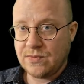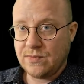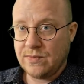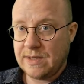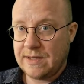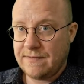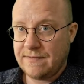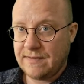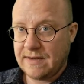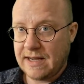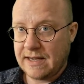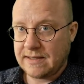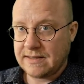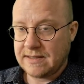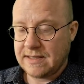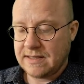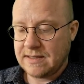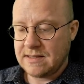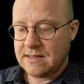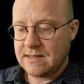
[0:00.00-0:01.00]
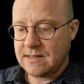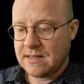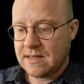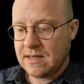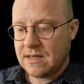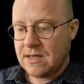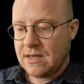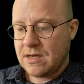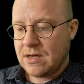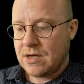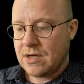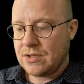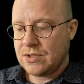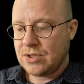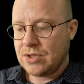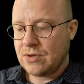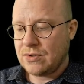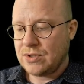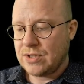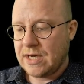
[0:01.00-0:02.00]
reflexes
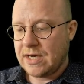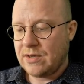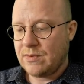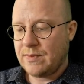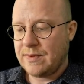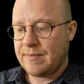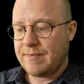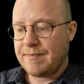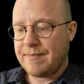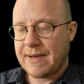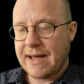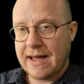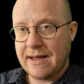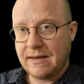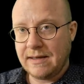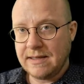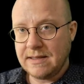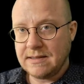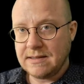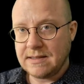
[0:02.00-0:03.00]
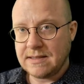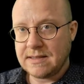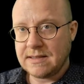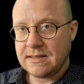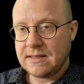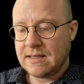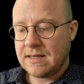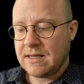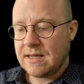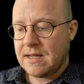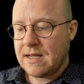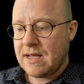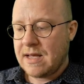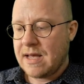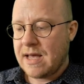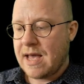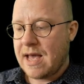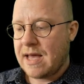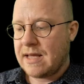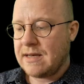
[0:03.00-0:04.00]
associated with balance
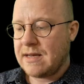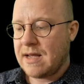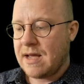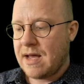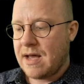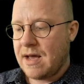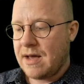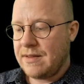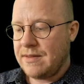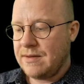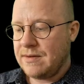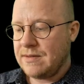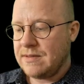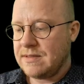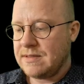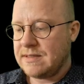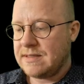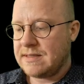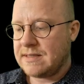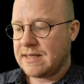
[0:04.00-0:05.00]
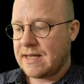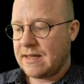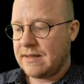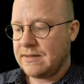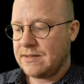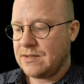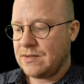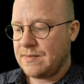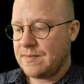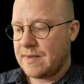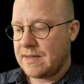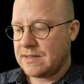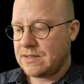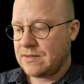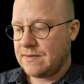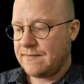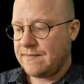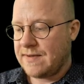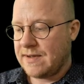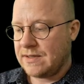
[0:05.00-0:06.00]
and other skeletal
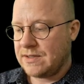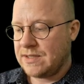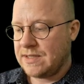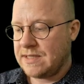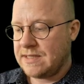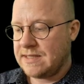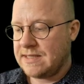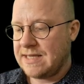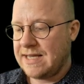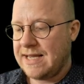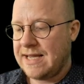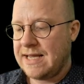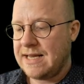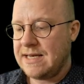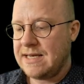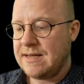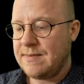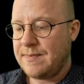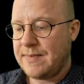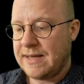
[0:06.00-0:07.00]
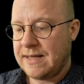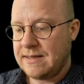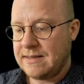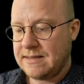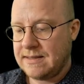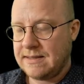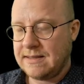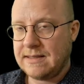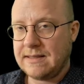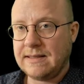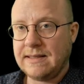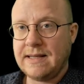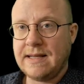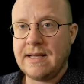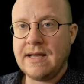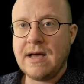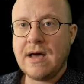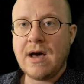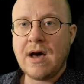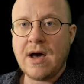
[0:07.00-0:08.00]
muscle functions
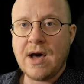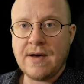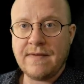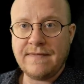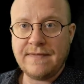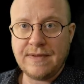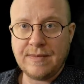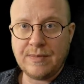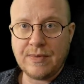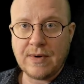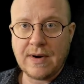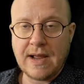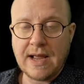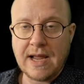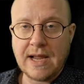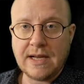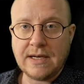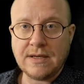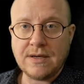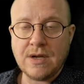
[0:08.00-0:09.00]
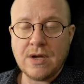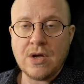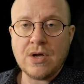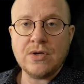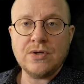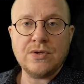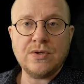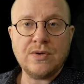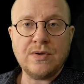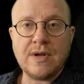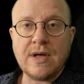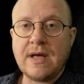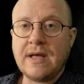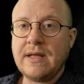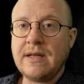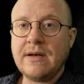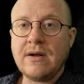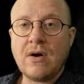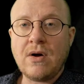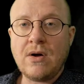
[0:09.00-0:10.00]
independently of the brain. So
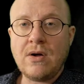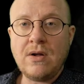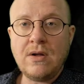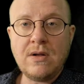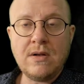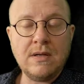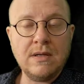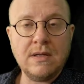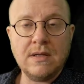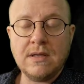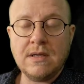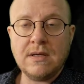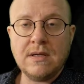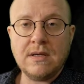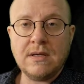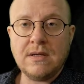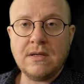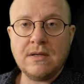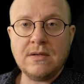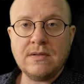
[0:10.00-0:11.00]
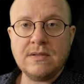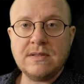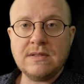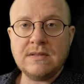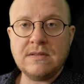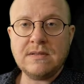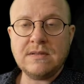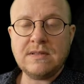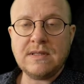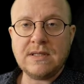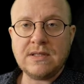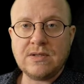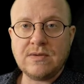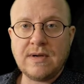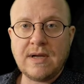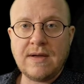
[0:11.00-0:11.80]
not all sensory